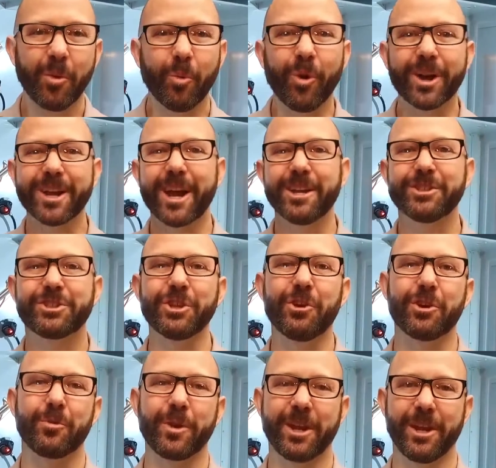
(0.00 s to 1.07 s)
What kind of
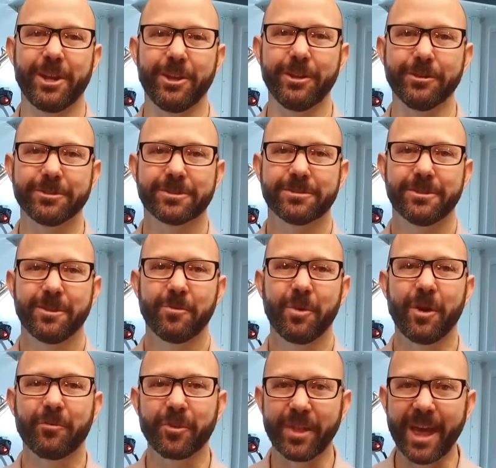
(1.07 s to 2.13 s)
stone are we going to use?
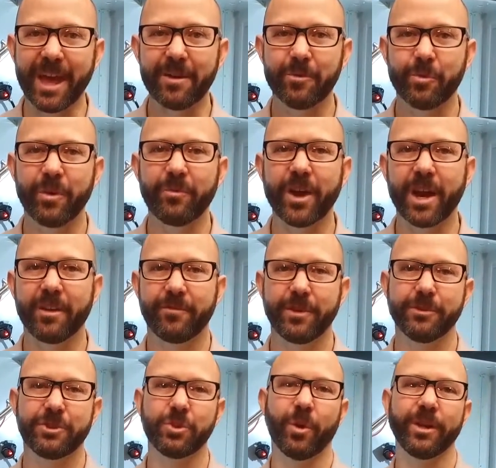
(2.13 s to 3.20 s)
Well, for that, we've got a
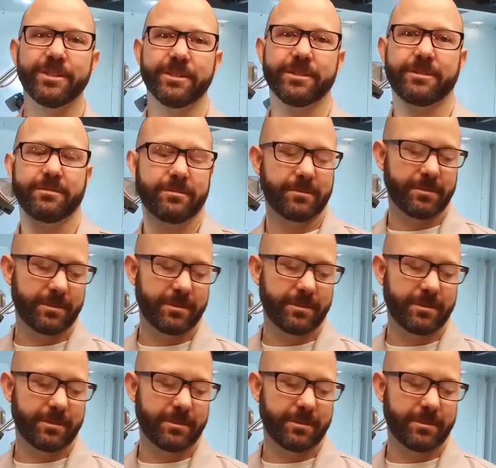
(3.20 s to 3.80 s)
few choices.